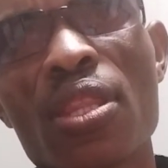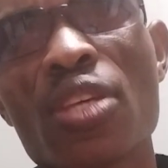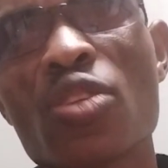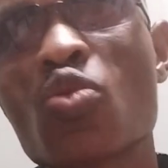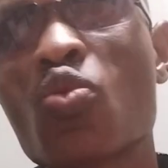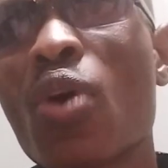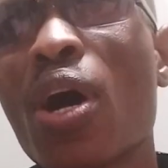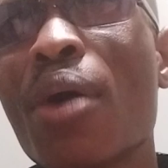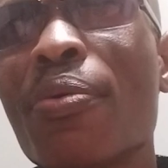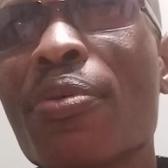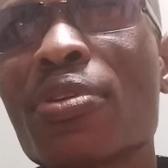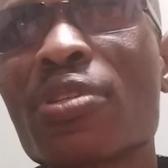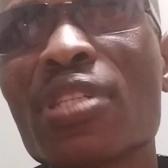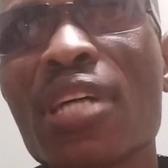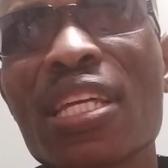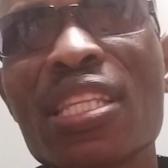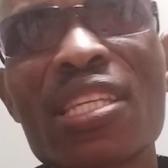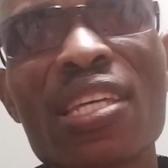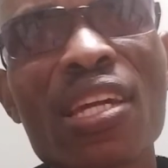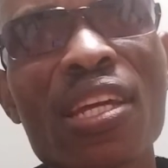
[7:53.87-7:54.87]
squabbles
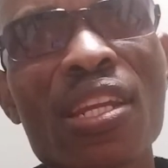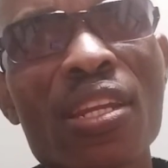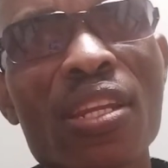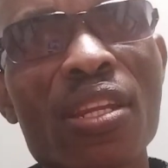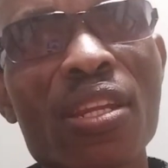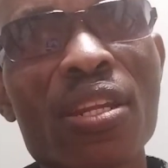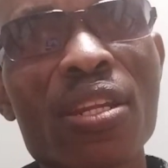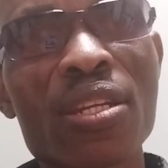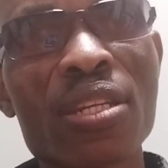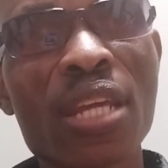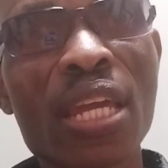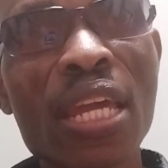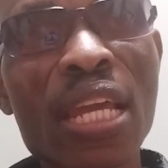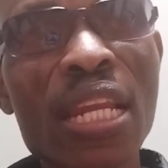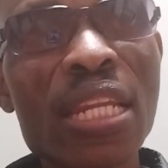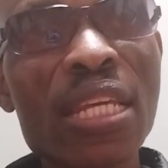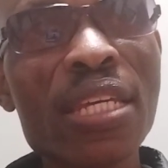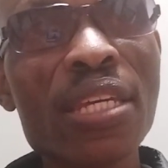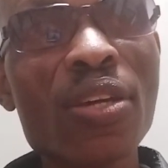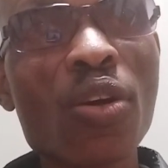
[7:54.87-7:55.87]
that can
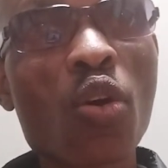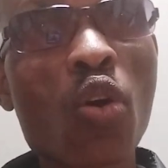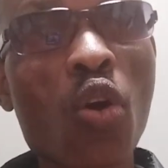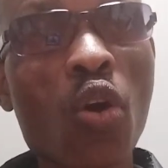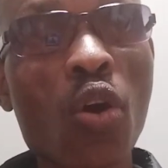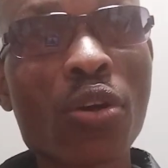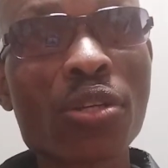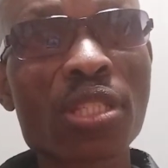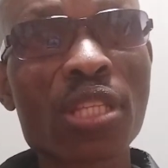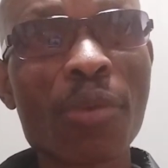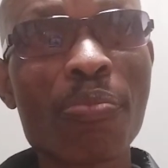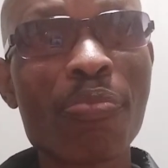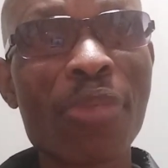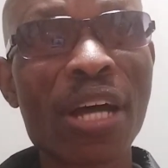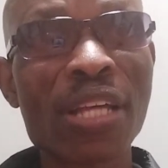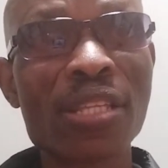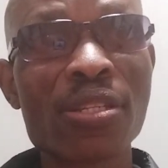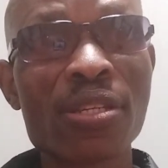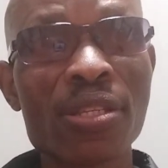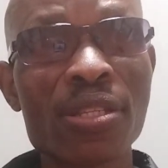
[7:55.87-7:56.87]
really cause the
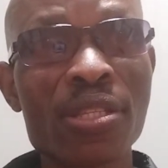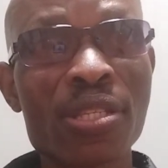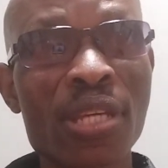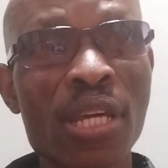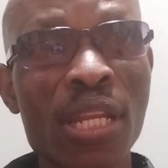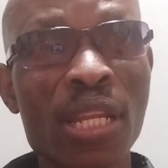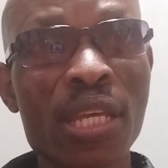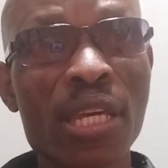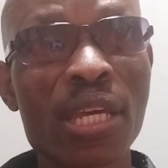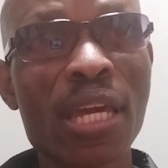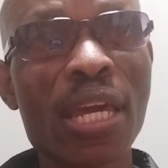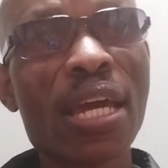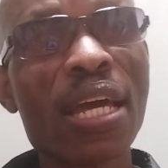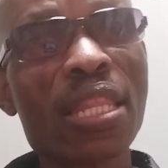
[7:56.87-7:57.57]
party dearly.